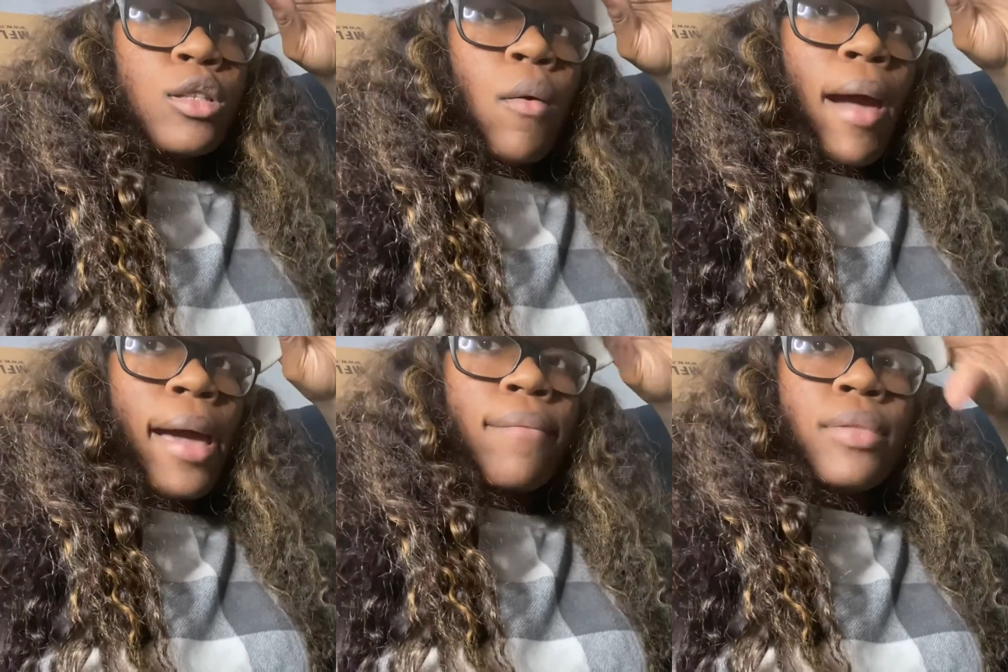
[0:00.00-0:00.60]

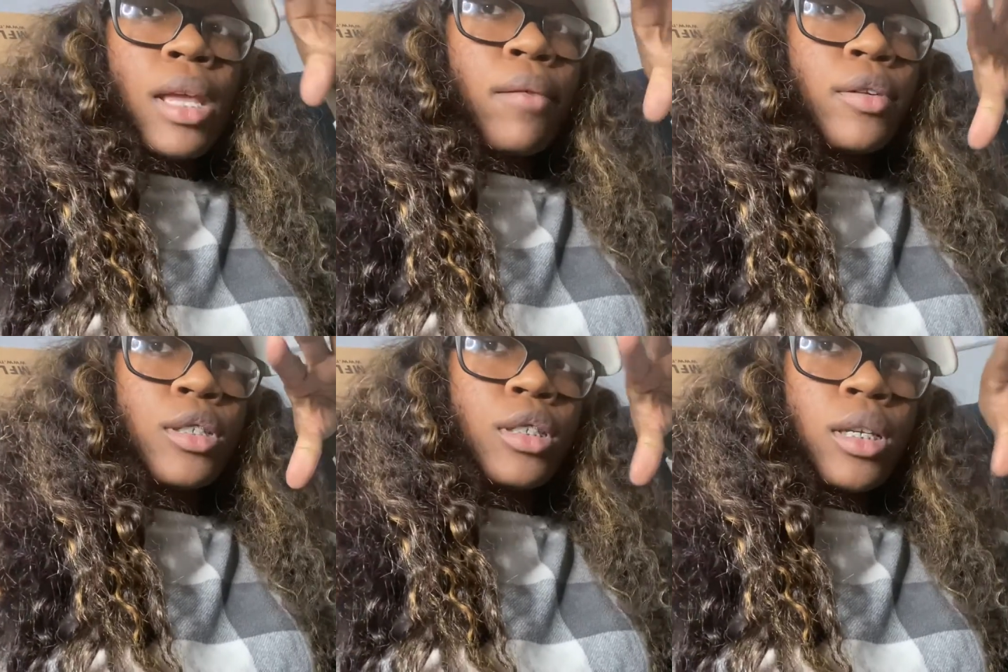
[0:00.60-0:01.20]
I've
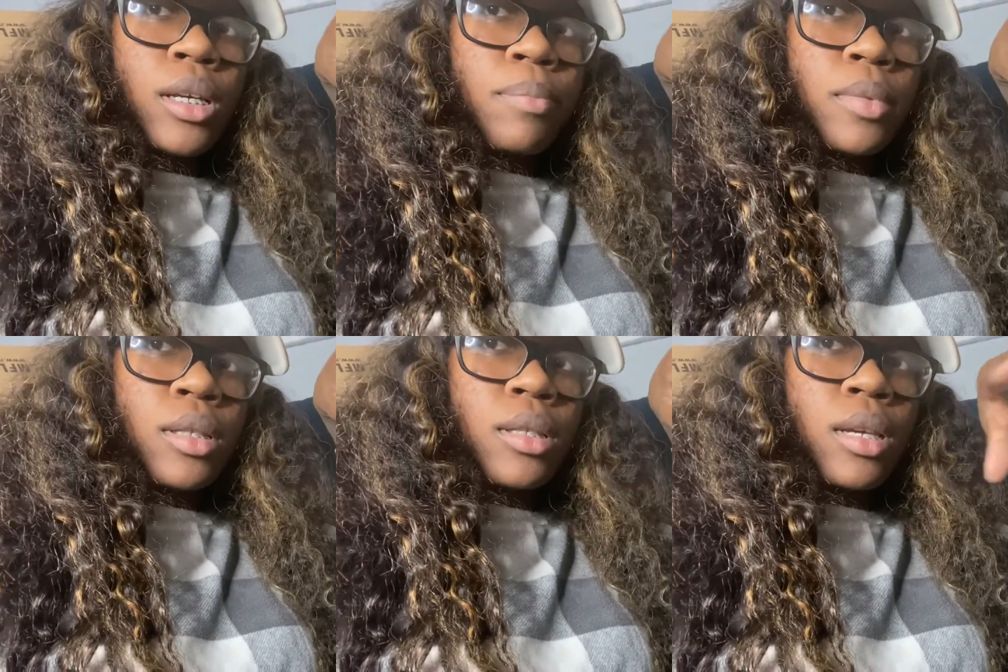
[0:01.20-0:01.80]
never shipped
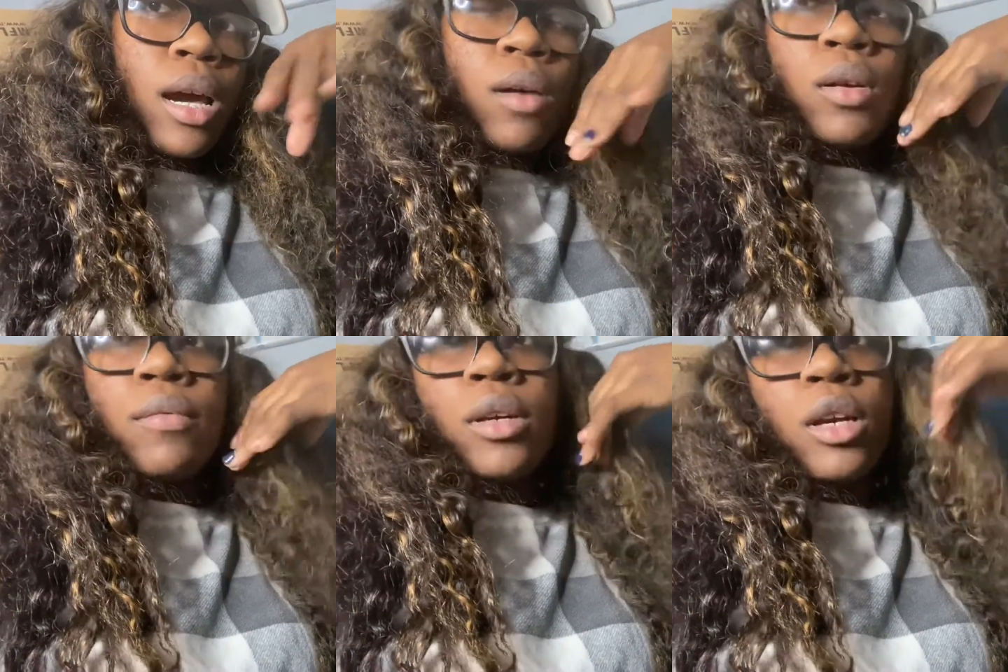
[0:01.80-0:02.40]
out
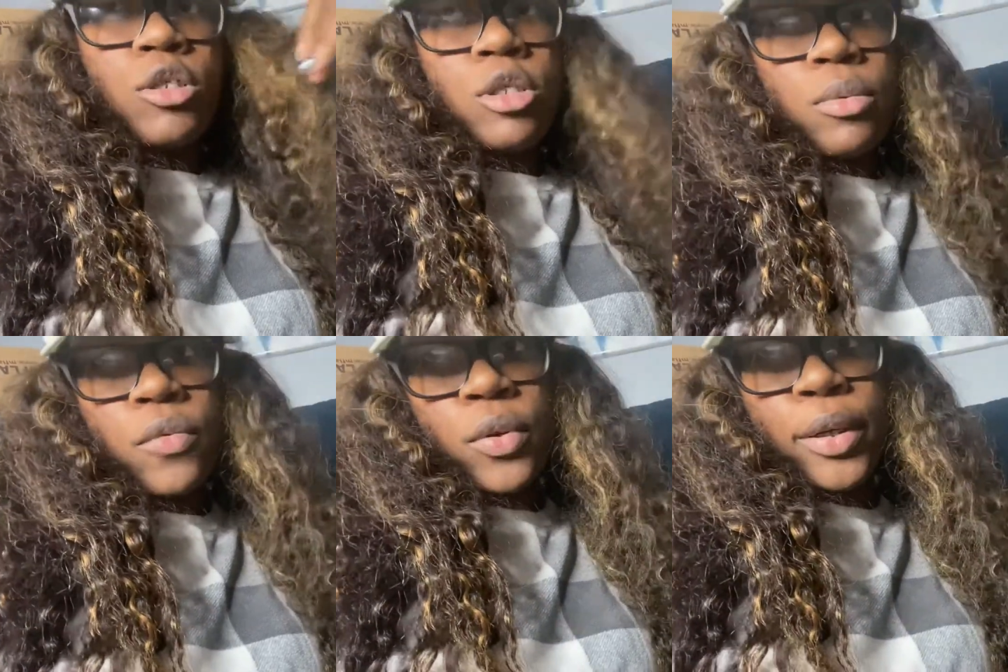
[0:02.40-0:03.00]
of the country
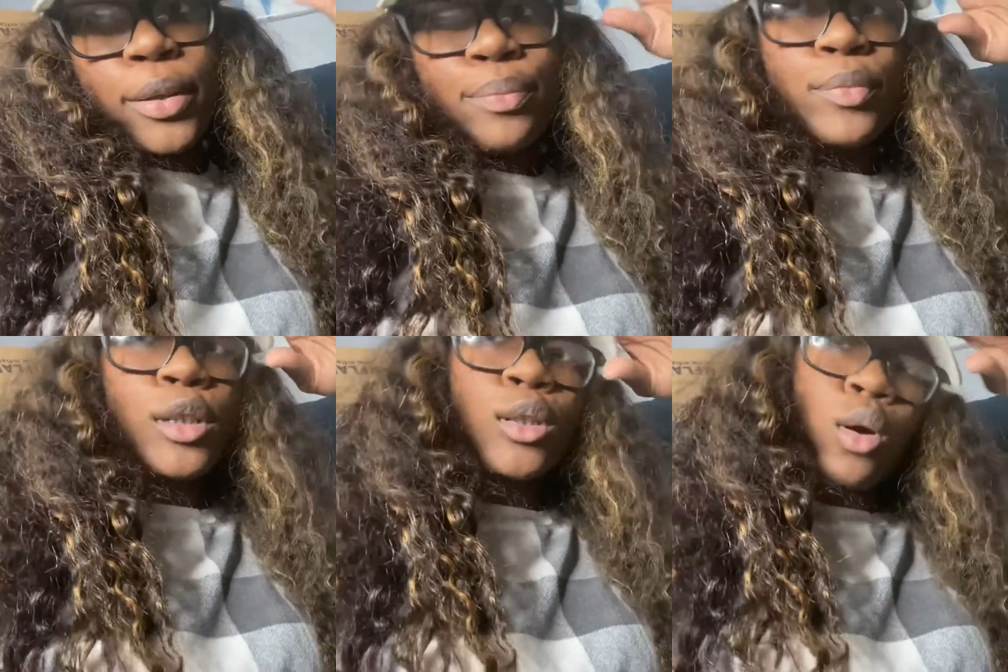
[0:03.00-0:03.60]
before.
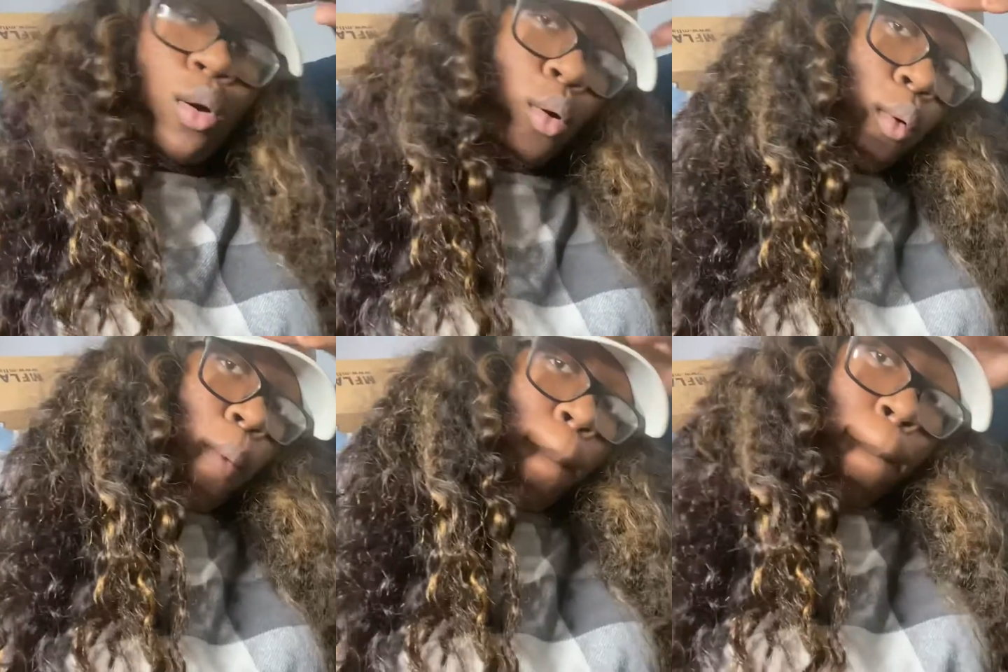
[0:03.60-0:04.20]

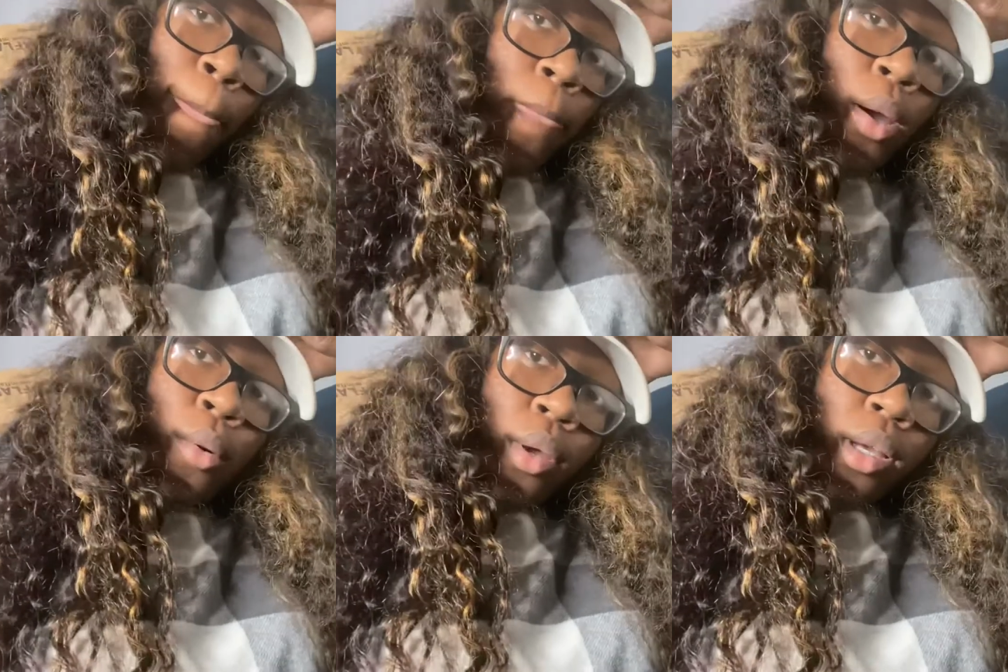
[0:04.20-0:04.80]
So
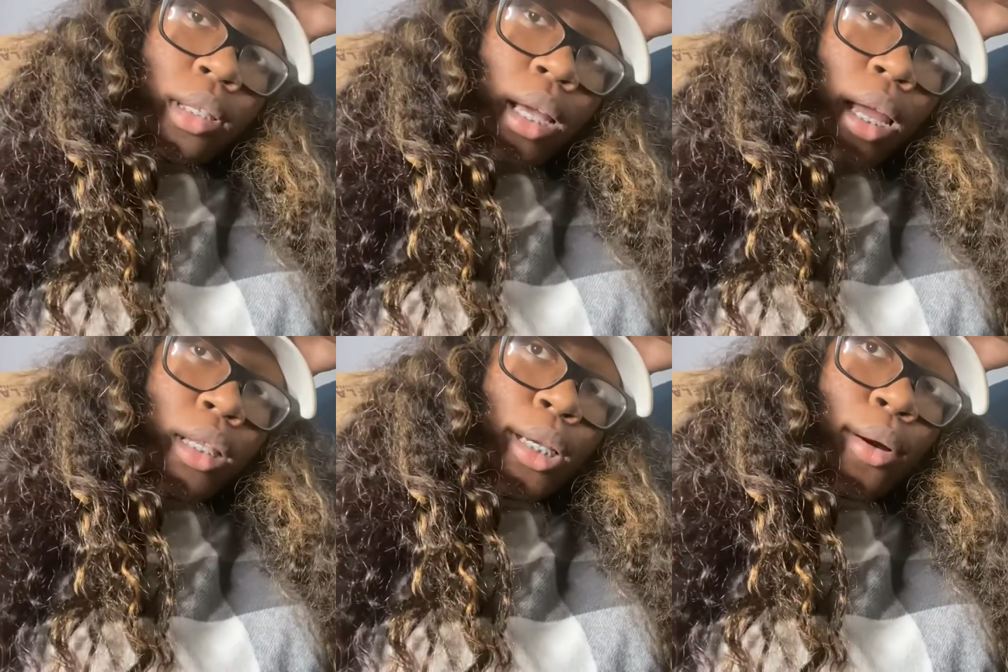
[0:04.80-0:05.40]
we're going to see how
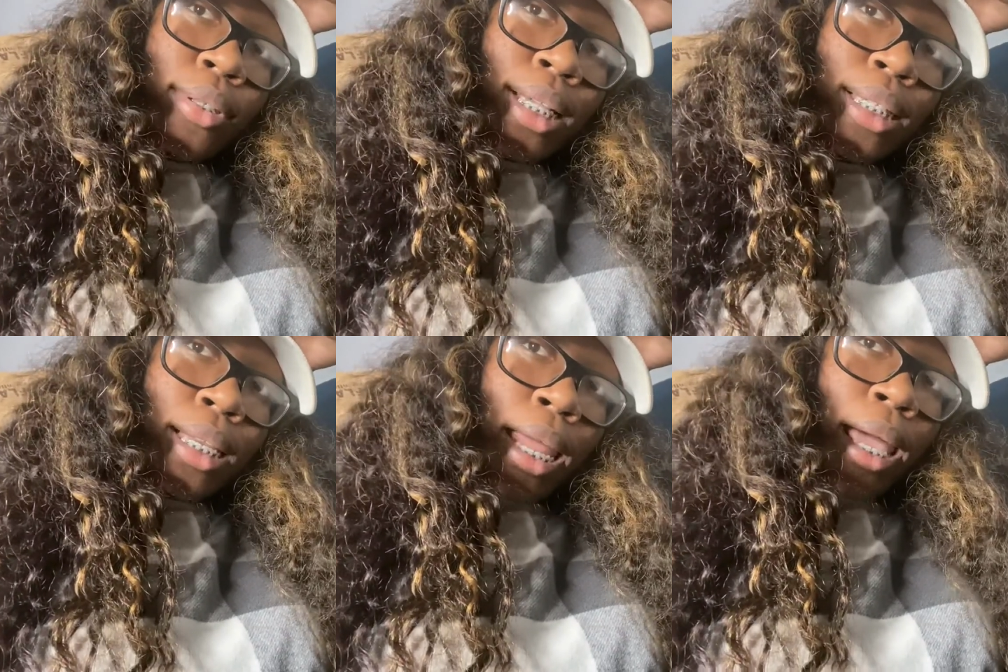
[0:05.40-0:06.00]
this goes. I
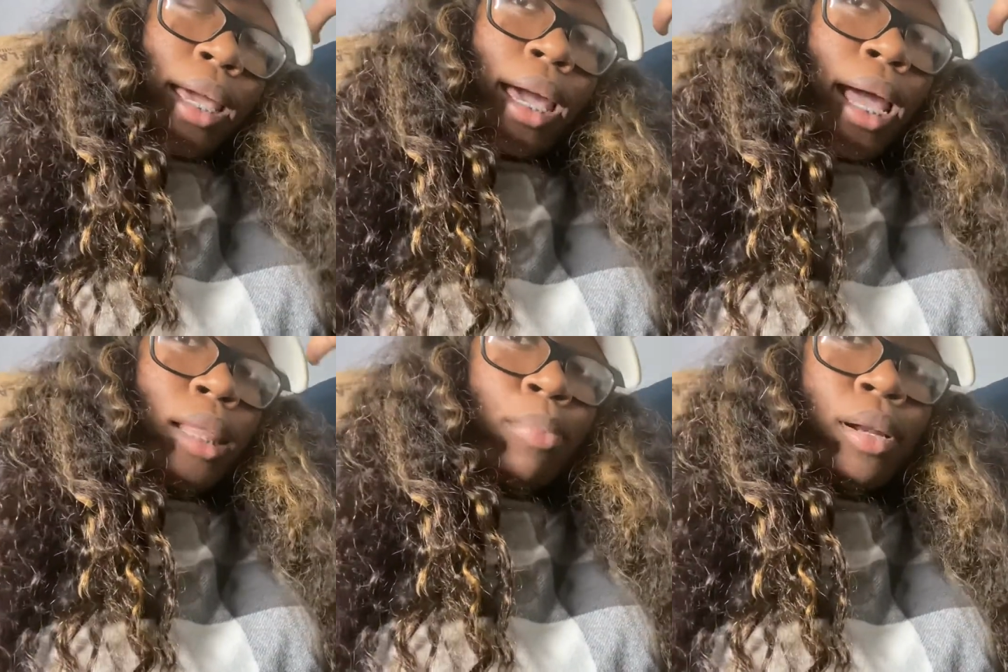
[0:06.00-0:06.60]

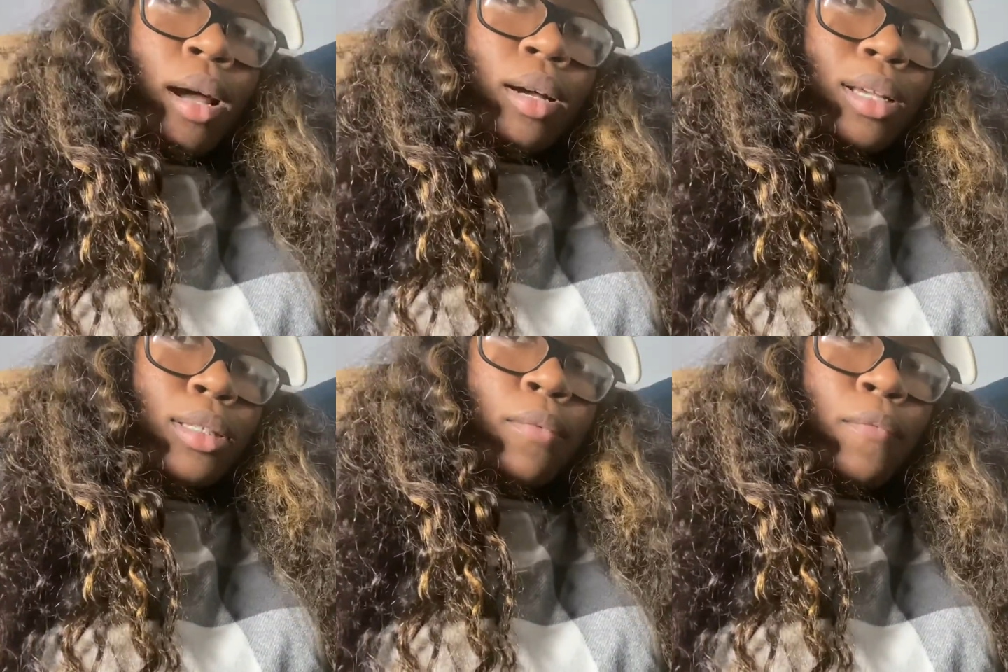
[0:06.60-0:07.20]
had to print out
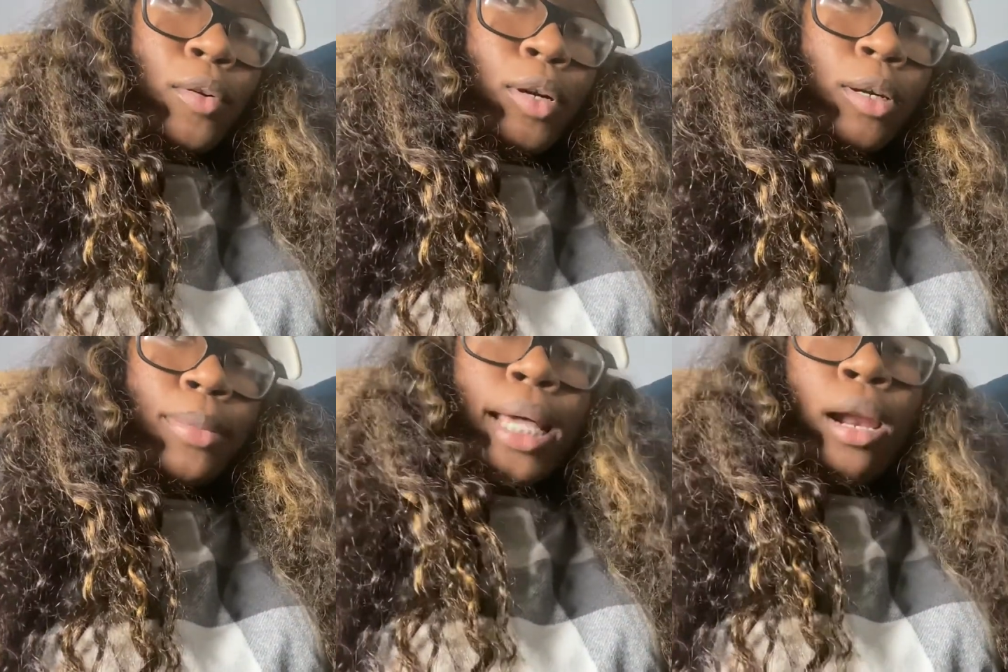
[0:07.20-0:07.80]
custom
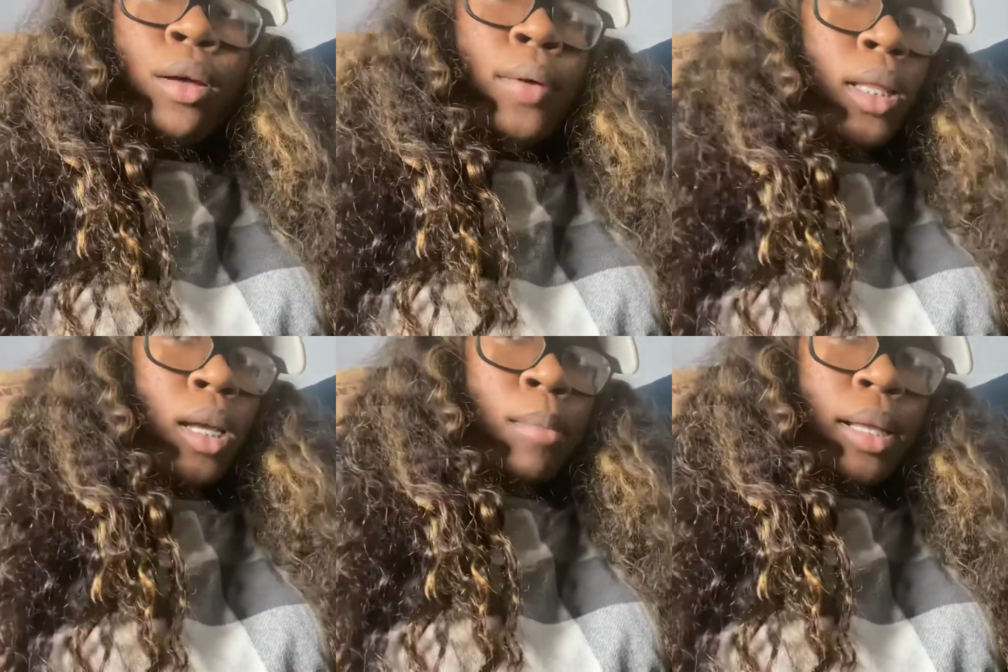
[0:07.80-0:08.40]
forms. I don't know
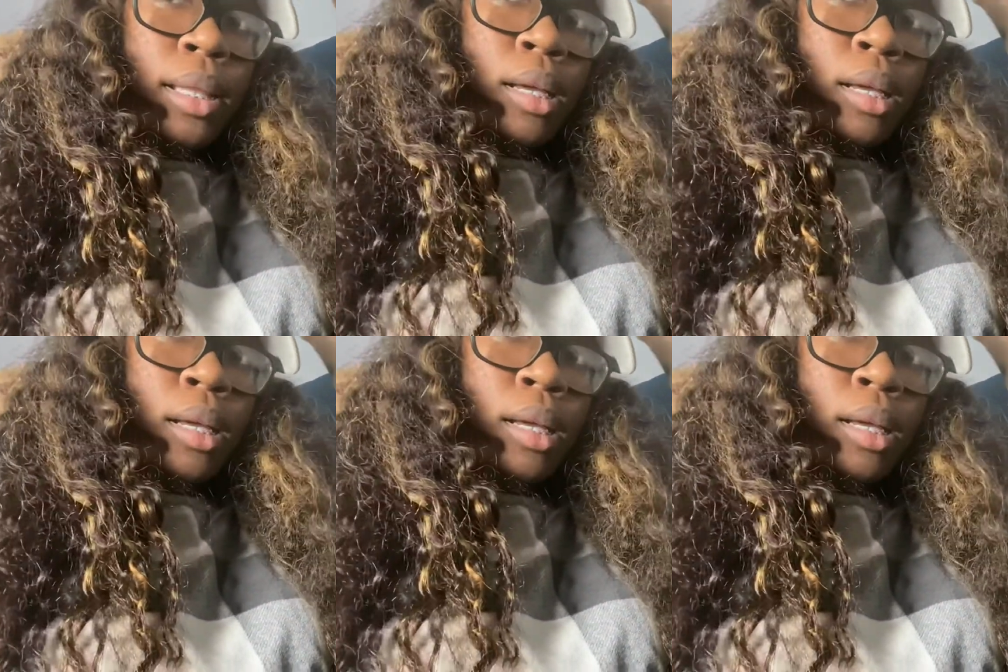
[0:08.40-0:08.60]
anything about that.